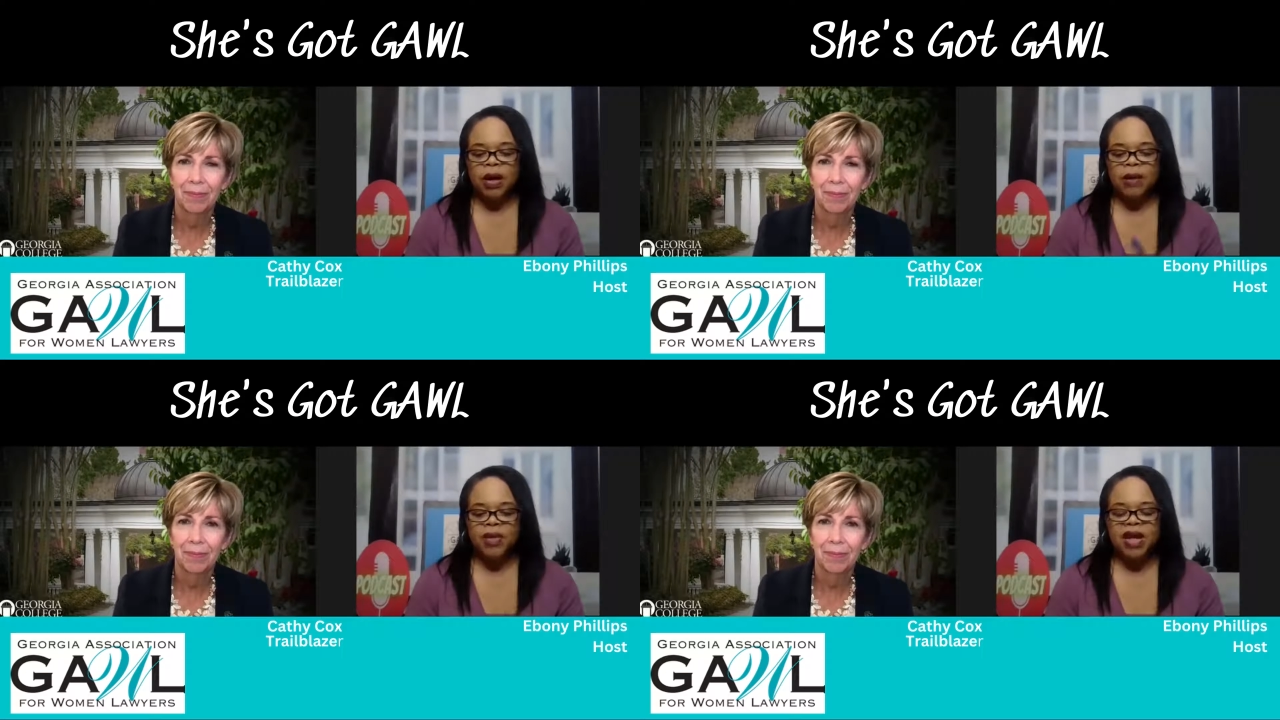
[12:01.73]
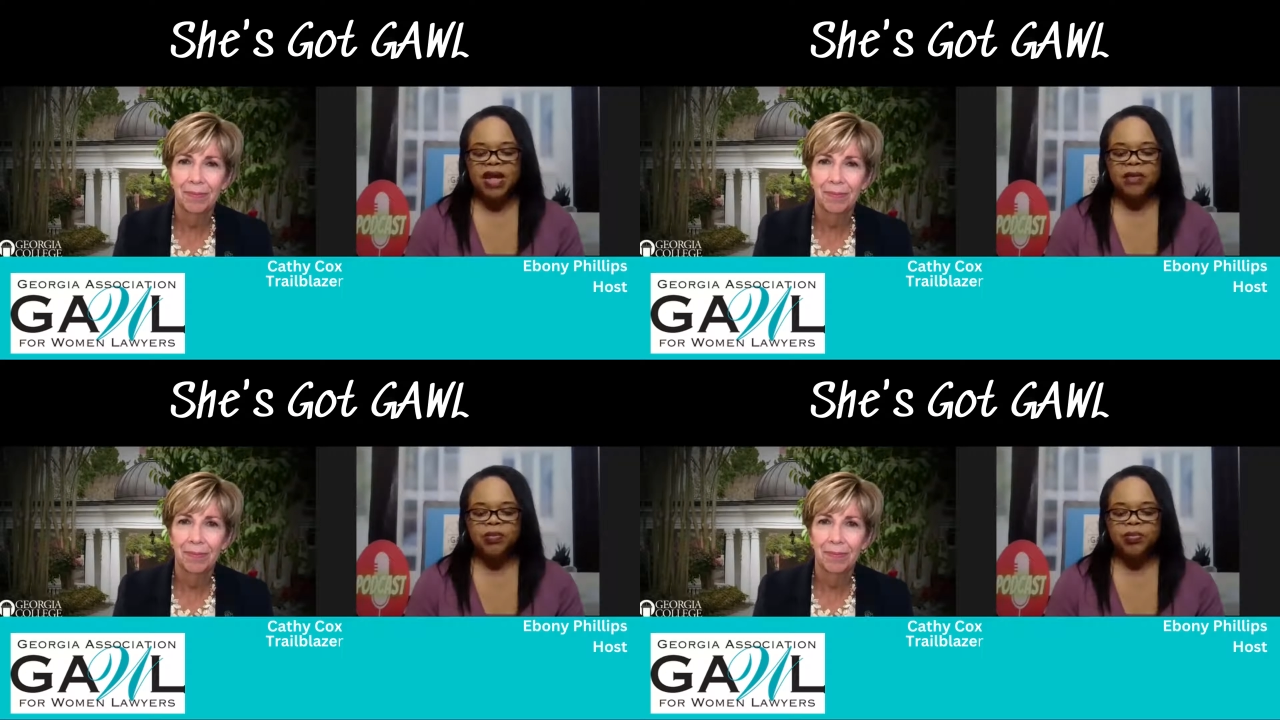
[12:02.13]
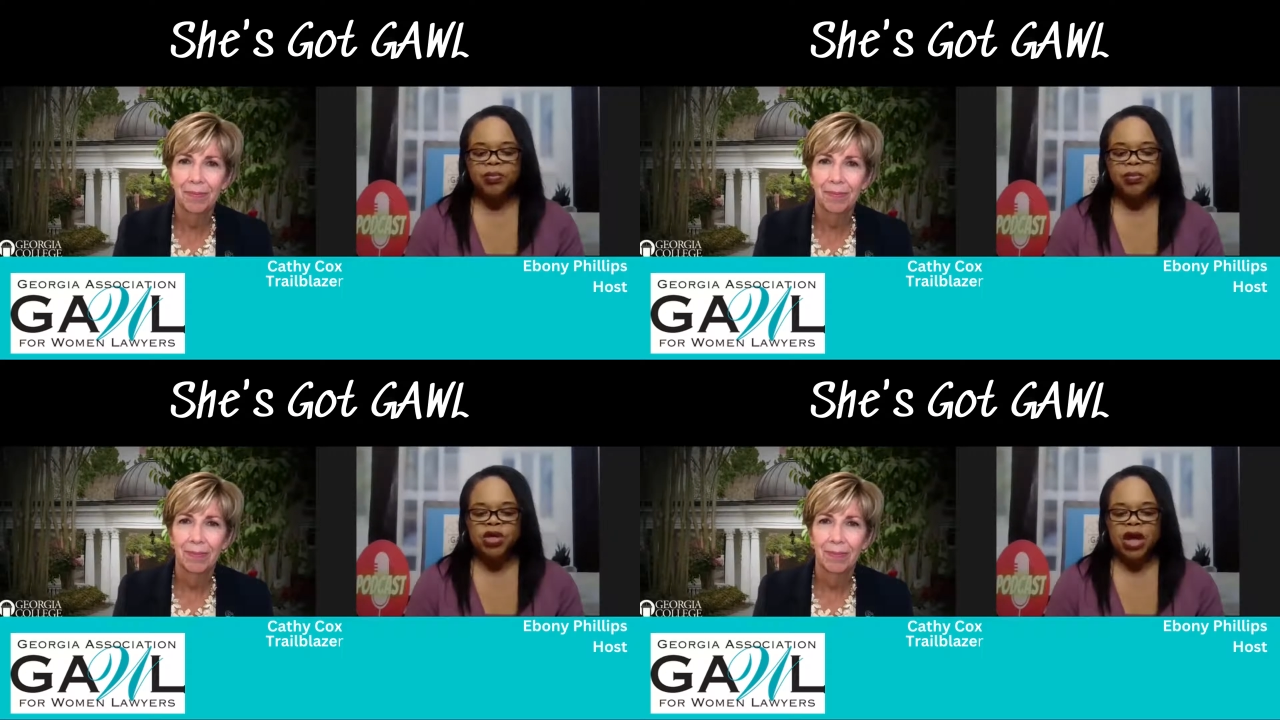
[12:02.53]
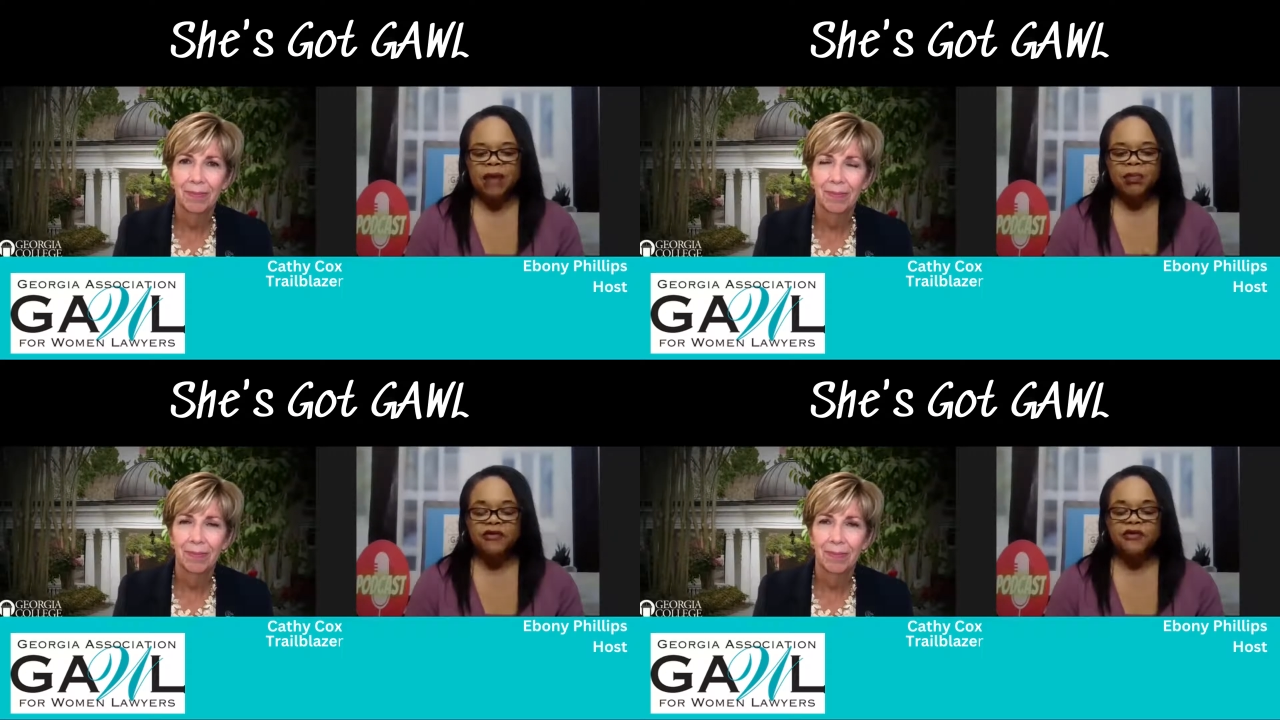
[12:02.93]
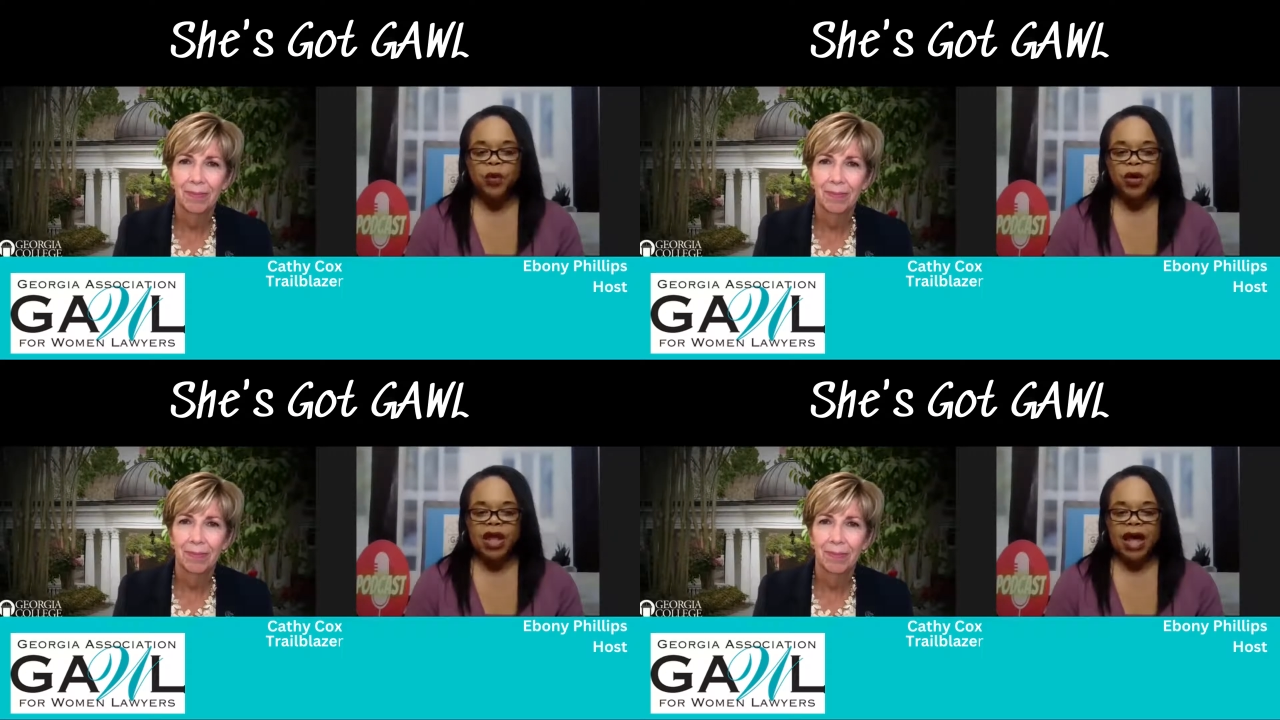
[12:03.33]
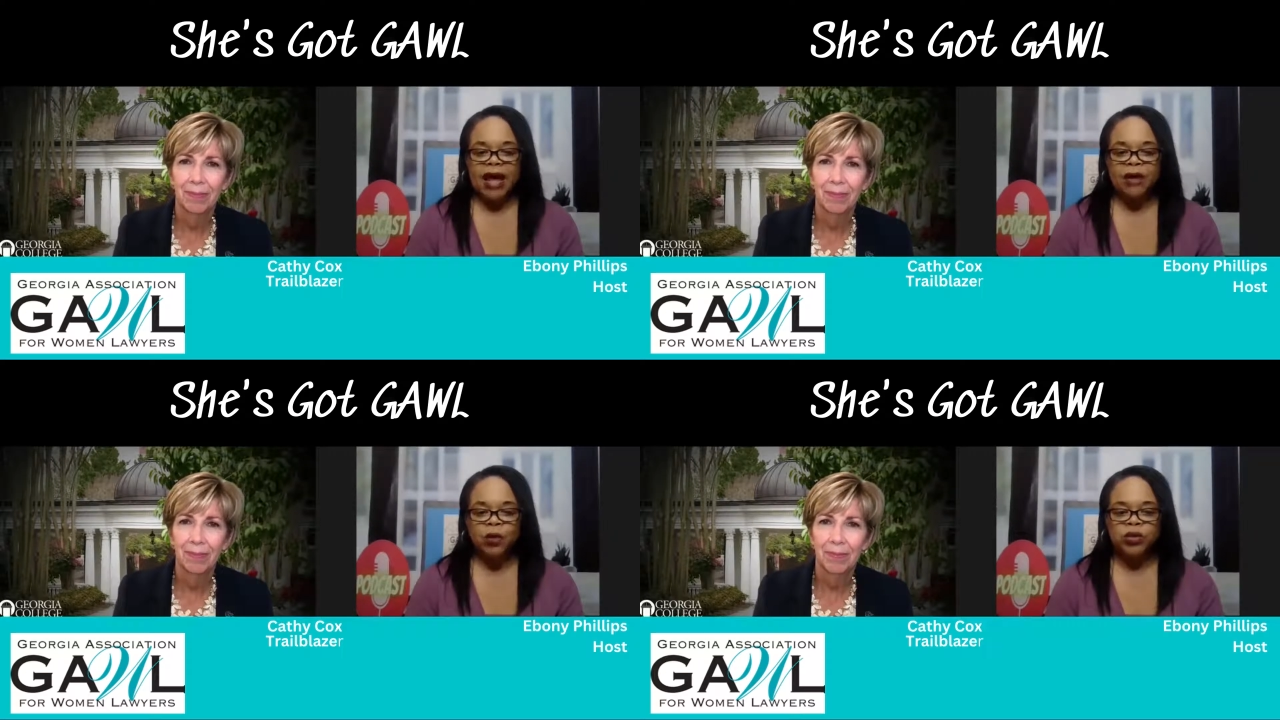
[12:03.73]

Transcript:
Speaker 1: immediate job before that,